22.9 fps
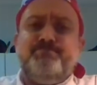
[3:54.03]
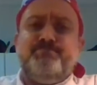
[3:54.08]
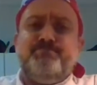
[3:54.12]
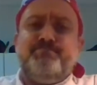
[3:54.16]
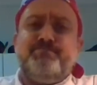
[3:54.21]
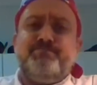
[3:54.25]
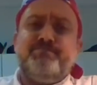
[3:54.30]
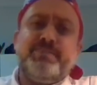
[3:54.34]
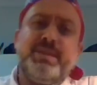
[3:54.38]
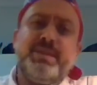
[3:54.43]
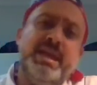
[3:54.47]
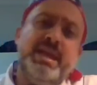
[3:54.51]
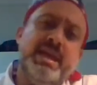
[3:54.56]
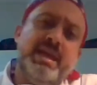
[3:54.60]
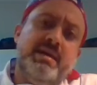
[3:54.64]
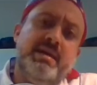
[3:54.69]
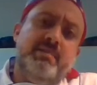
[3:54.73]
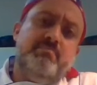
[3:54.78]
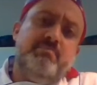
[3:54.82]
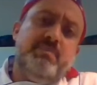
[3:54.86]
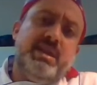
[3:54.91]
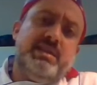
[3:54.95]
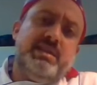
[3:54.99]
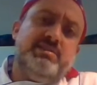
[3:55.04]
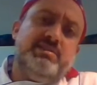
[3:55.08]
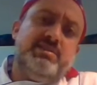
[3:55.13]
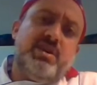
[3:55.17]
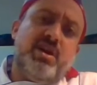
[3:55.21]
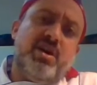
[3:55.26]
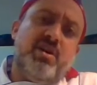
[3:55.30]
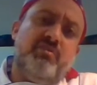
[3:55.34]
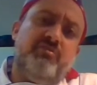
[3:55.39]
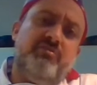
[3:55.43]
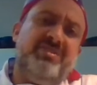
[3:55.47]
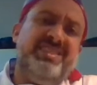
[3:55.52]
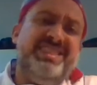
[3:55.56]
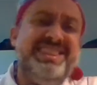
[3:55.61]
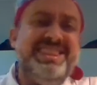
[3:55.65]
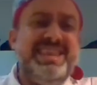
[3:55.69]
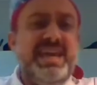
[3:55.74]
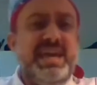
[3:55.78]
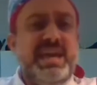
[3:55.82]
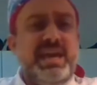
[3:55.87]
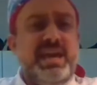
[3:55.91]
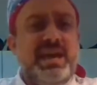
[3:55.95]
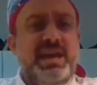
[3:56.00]
mix of tea and
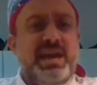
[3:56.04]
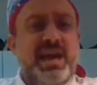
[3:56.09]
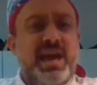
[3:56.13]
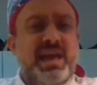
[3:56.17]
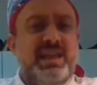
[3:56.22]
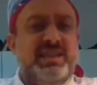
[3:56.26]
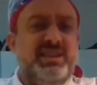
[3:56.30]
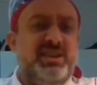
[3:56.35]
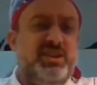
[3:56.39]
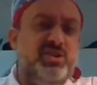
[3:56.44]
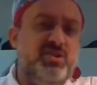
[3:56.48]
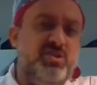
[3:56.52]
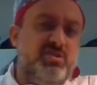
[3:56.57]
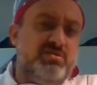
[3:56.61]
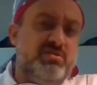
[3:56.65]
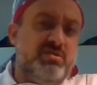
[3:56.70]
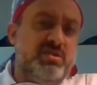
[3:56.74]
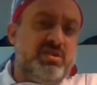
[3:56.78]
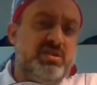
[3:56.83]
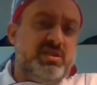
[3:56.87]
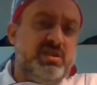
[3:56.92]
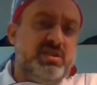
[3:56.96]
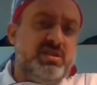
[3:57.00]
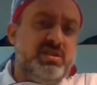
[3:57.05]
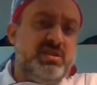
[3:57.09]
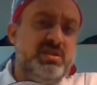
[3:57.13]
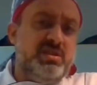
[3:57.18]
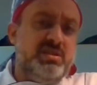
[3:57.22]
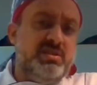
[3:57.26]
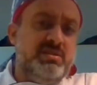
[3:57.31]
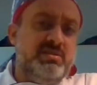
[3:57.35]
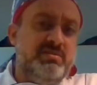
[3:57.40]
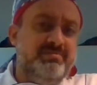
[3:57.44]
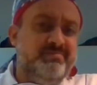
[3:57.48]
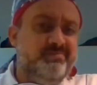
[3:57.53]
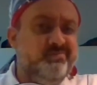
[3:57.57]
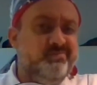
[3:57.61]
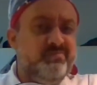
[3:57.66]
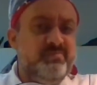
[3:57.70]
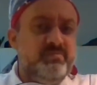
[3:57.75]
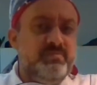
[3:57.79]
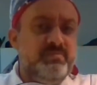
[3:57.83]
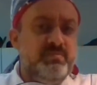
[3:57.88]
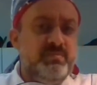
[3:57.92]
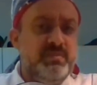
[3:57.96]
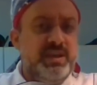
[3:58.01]
yogurt. It may
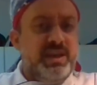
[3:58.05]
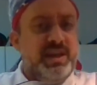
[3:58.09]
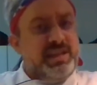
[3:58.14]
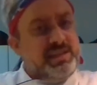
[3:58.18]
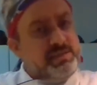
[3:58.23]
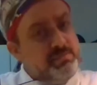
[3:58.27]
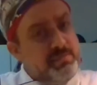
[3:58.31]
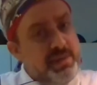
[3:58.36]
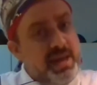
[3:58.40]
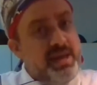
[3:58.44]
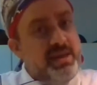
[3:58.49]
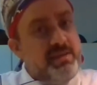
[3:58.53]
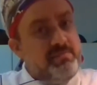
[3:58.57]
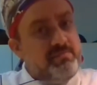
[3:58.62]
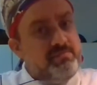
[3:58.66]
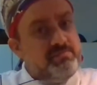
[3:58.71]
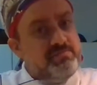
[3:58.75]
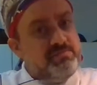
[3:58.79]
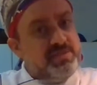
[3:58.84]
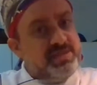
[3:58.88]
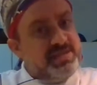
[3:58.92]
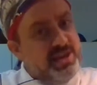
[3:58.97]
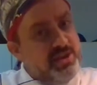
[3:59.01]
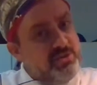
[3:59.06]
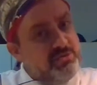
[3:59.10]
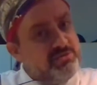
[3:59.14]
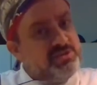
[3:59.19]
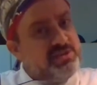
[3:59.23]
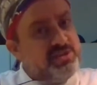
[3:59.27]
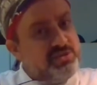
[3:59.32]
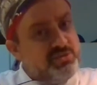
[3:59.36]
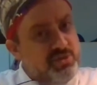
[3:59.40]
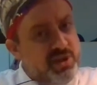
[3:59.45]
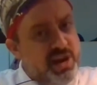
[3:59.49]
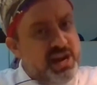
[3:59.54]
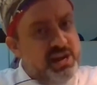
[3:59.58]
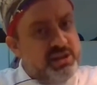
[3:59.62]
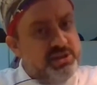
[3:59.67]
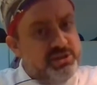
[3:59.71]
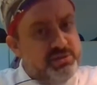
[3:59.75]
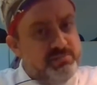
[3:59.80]
sound strange, but it's